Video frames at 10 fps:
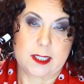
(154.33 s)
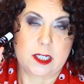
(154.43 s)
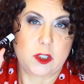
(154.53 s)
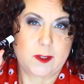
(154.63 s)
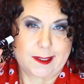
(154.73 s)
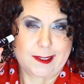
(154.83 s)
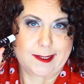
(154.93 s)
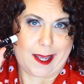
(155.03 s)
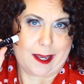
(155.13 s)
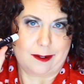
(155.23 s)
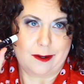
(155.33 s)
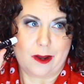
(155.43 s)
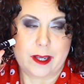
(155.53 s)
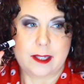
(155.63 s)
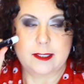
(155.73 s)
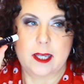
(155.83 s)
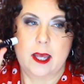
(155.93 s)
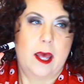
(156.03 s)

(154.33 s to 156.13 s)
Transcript: I use this at night